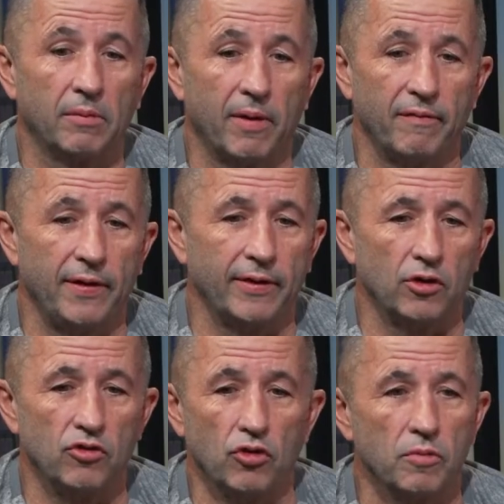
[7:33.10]
by
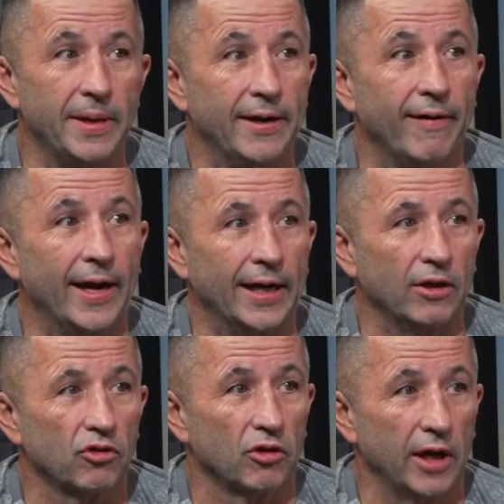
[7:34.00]
various news media outlets,
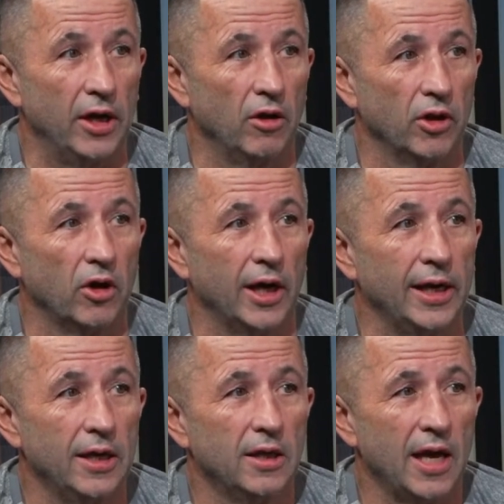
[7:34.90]
because they know that I
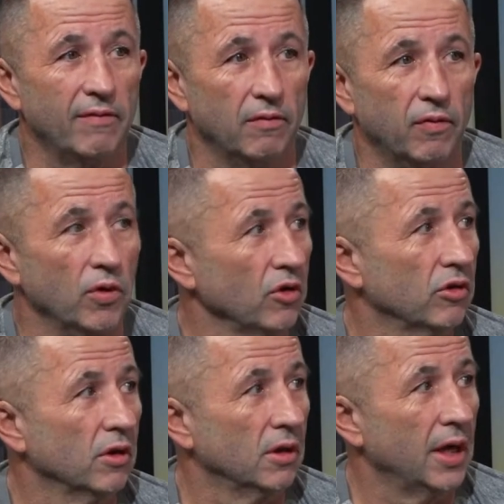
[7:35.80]
have a voice
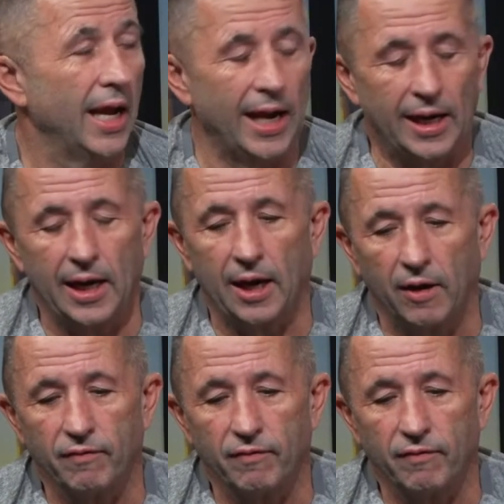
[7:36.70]
and I've